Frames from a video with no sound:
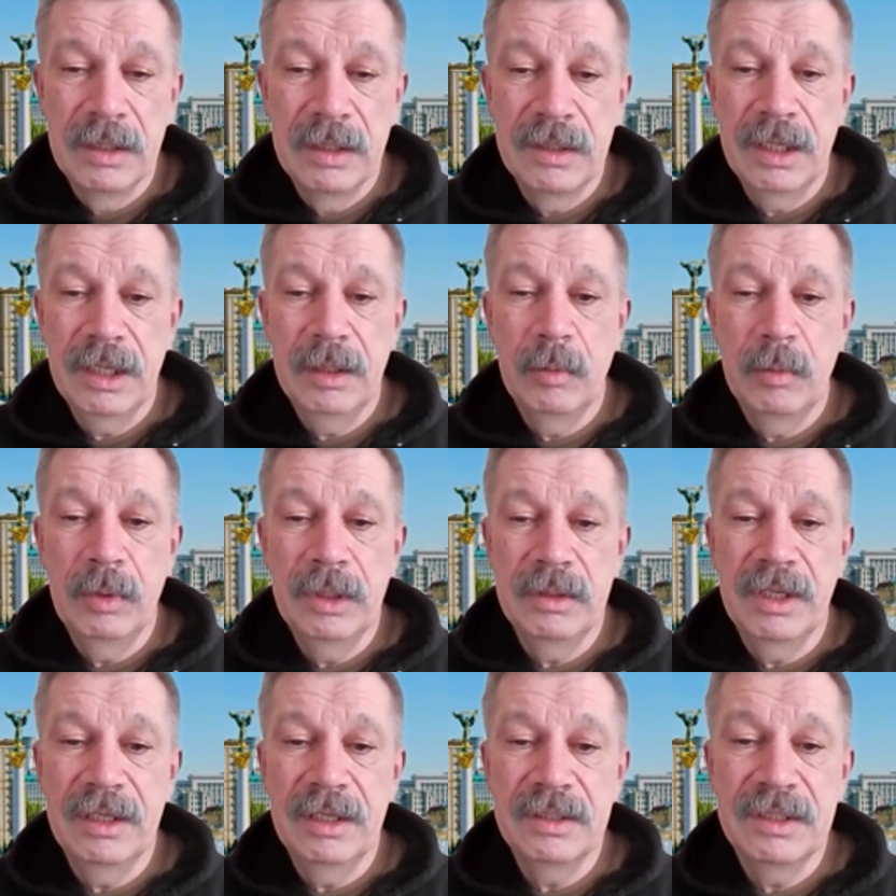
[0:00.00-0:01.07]
they
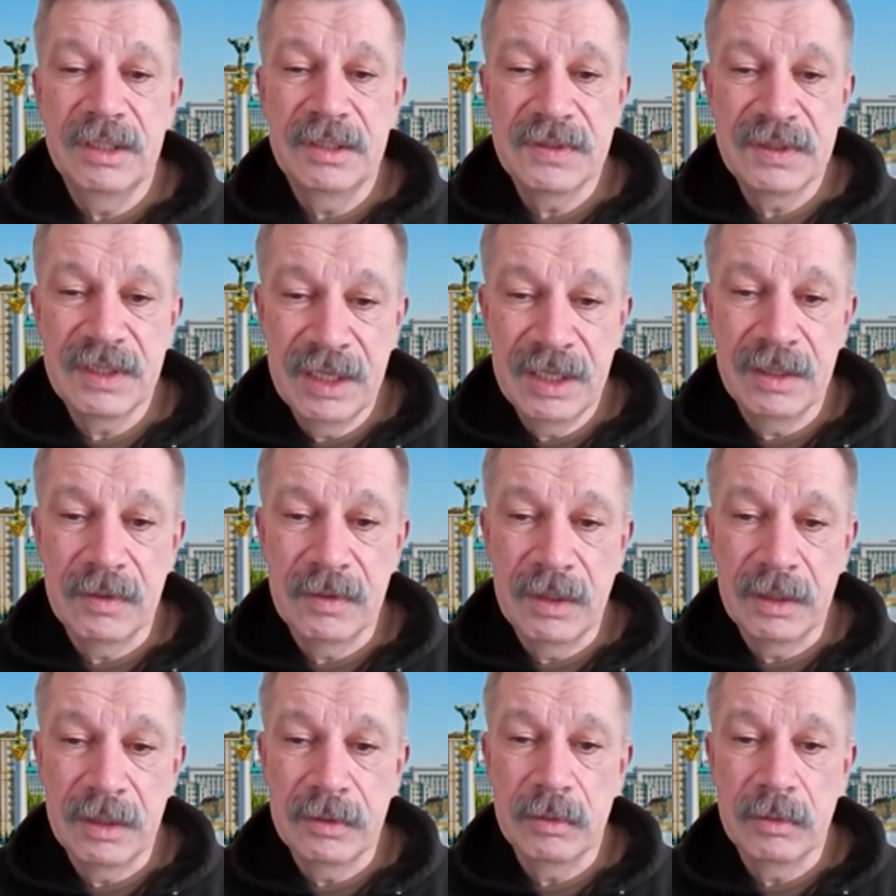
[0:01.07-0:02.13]
will understand
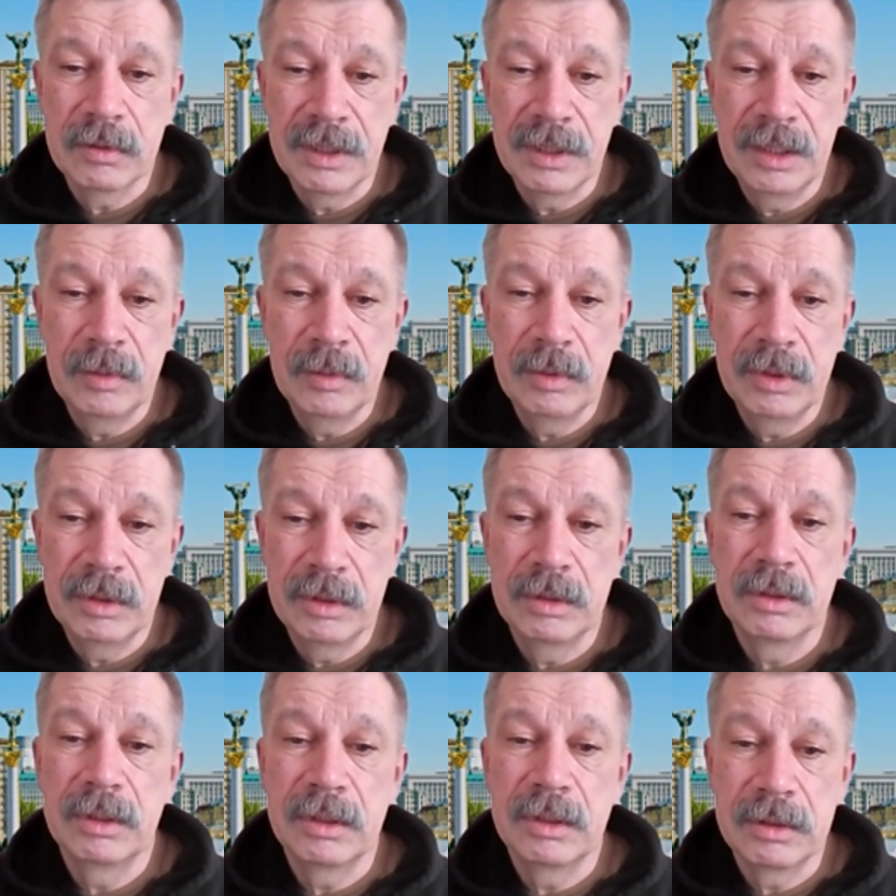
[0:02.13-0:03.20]
that Ukraine
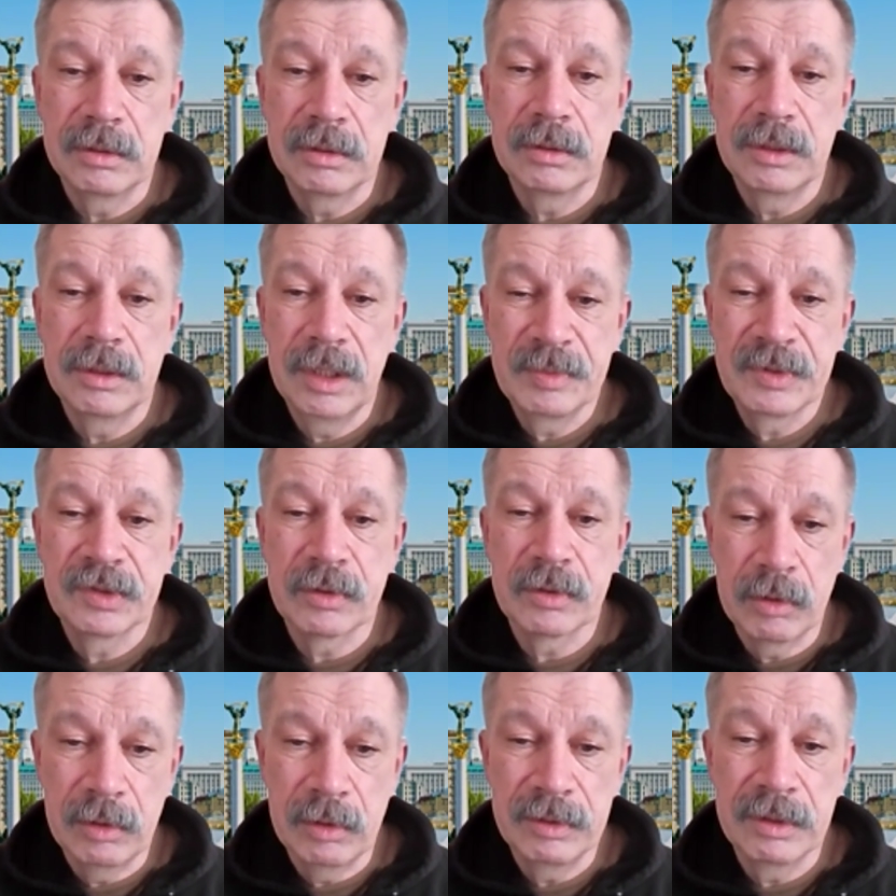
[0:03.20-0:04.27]
will keep
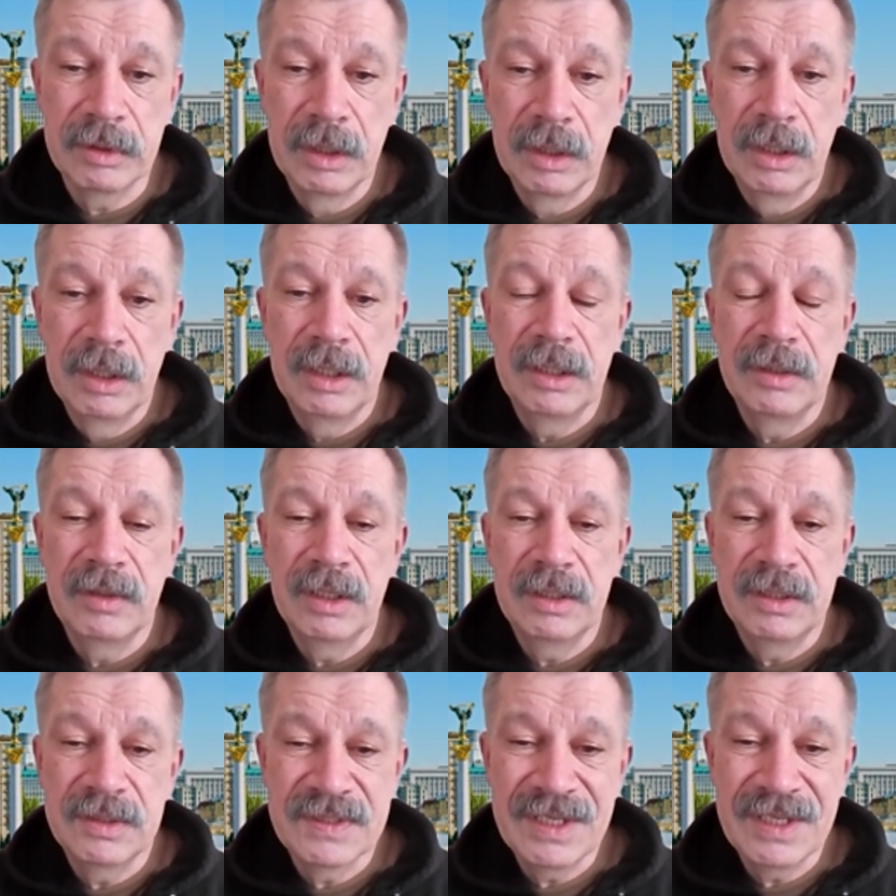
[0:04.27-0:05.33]
strong in their
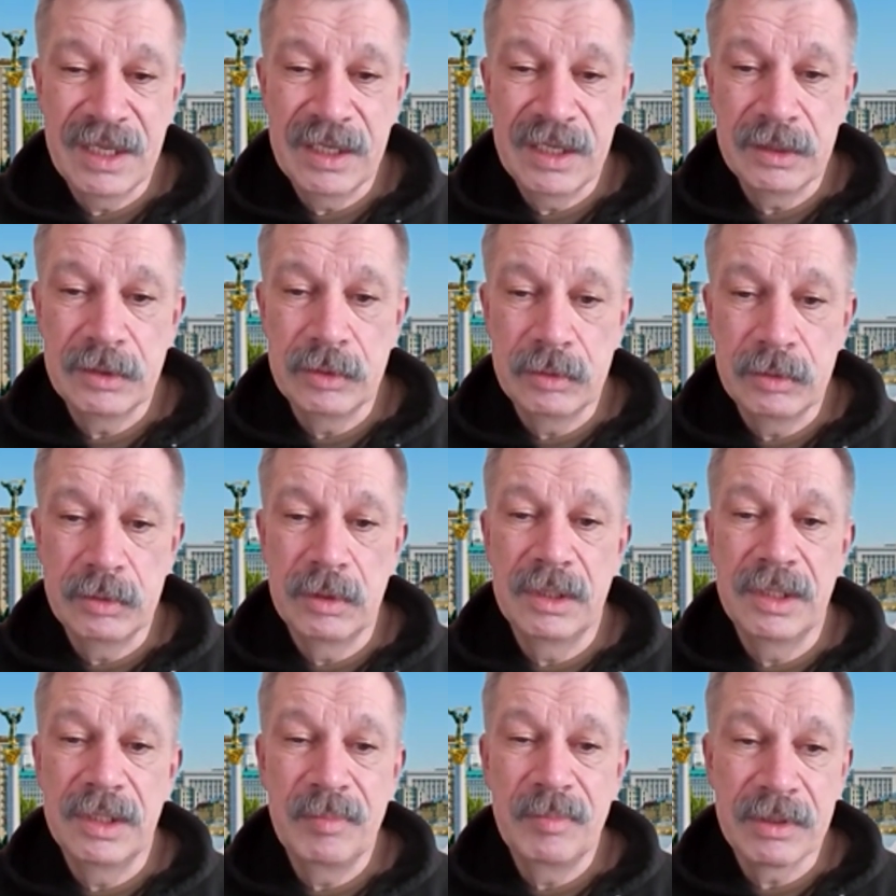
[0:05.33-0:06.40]
desire to
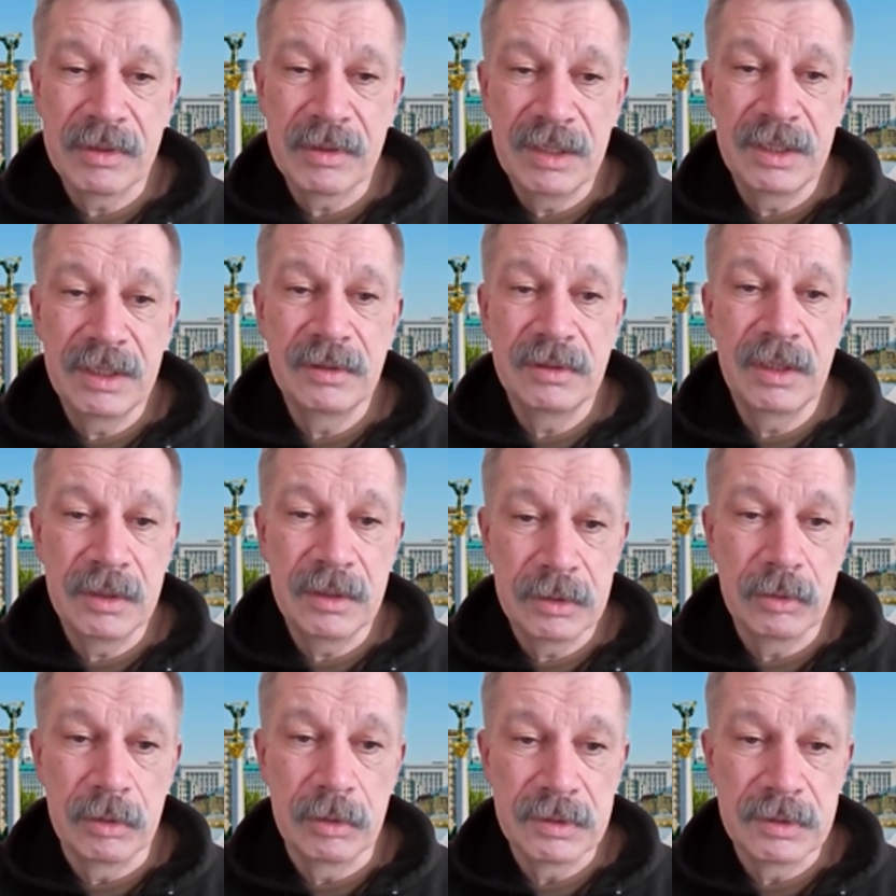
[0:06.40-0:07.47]
liberate the
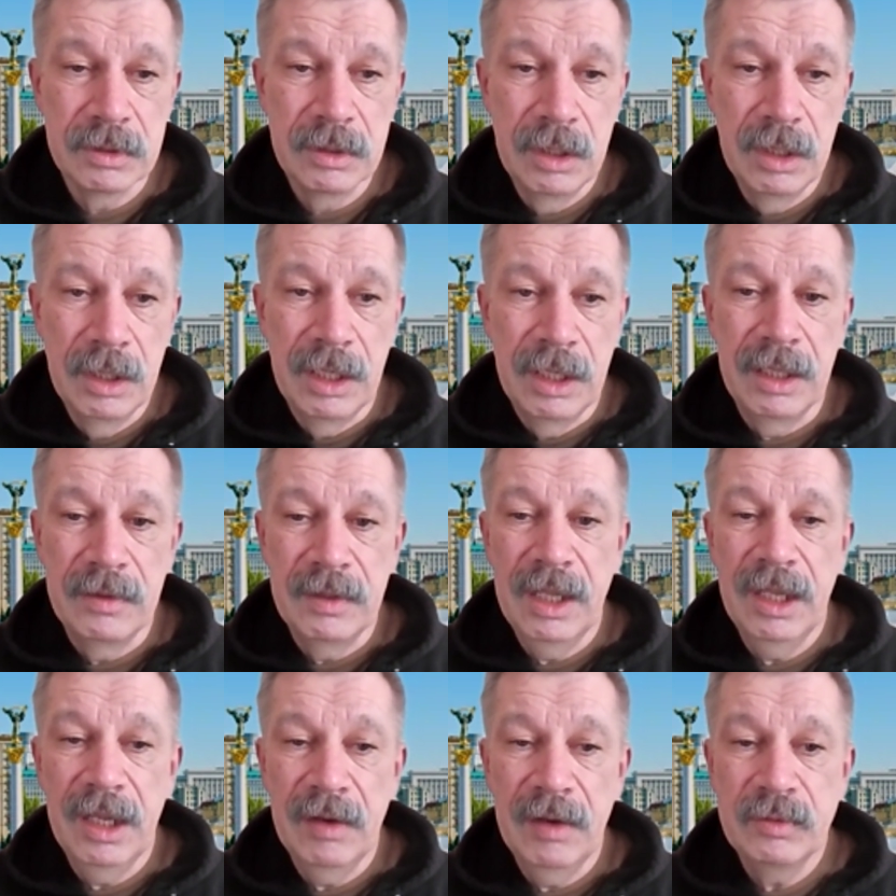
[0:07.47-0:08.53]
territories. And they
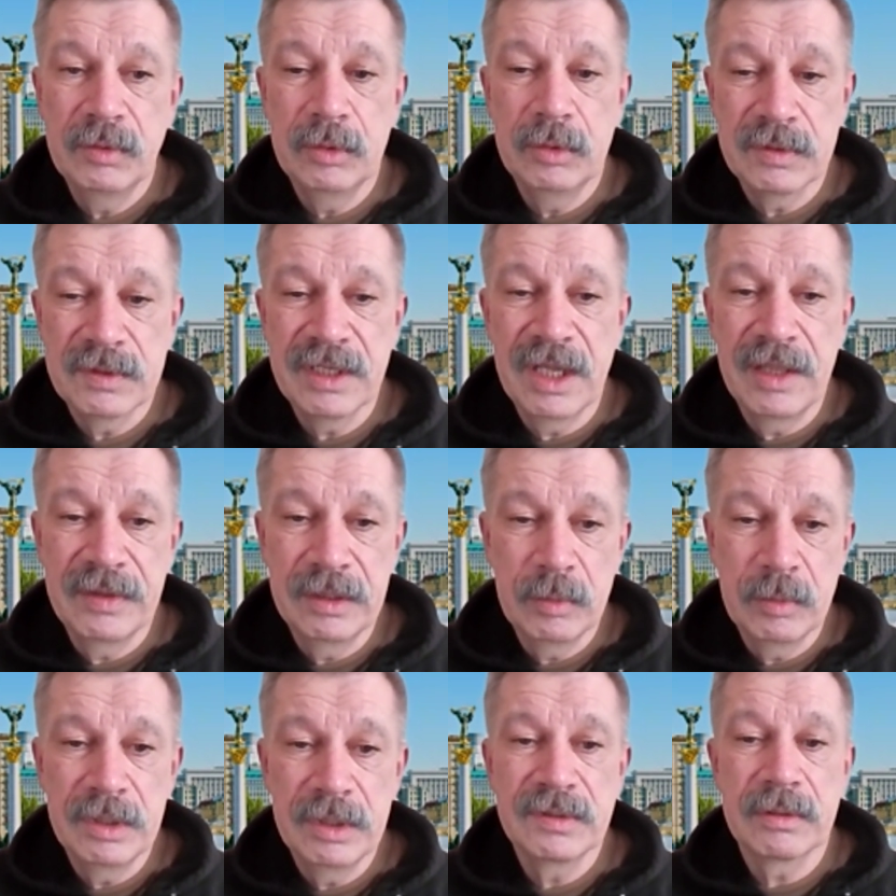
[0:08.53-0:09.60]
have to do something
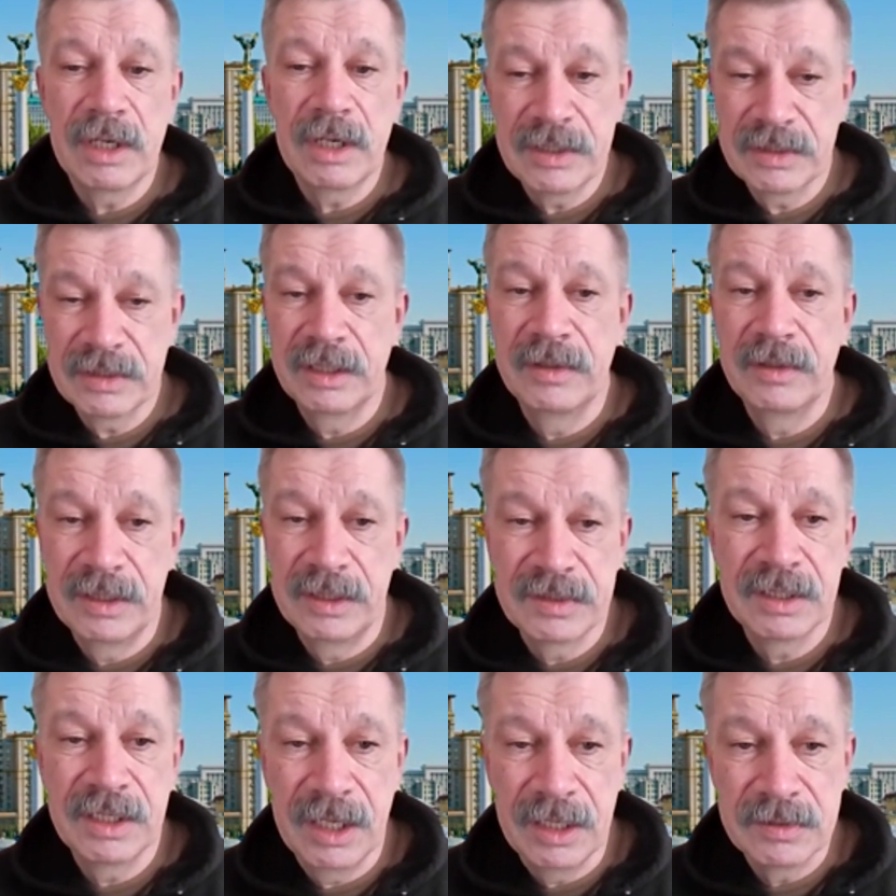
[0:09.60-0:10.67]
with Russia in this
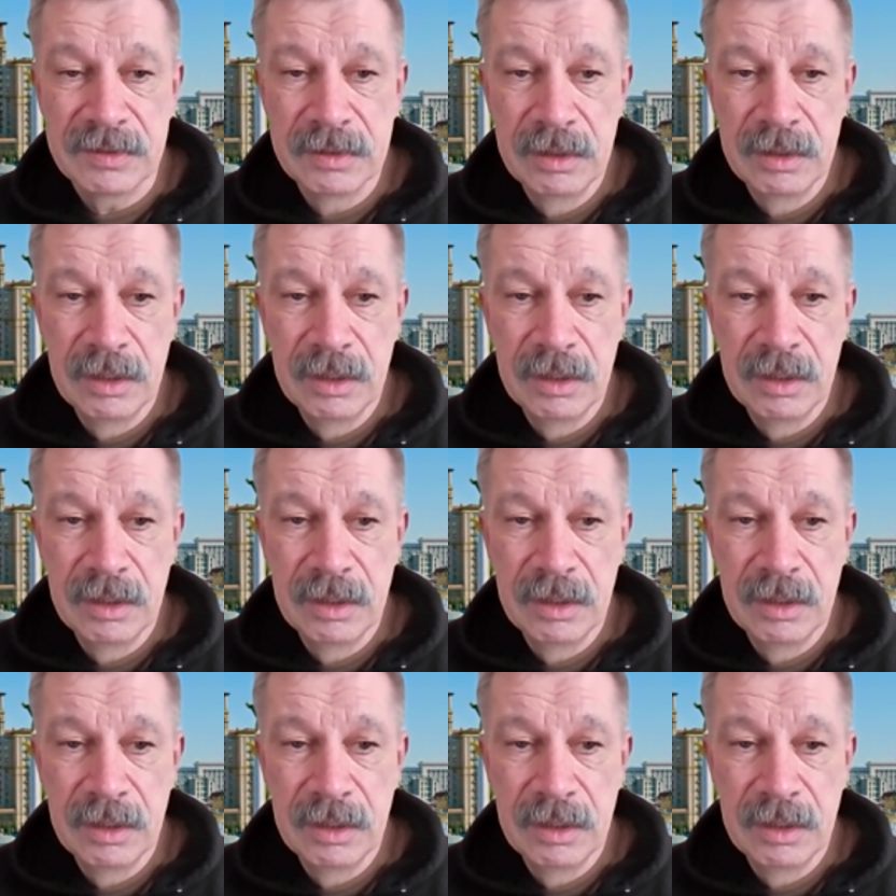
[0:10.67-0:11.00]
case.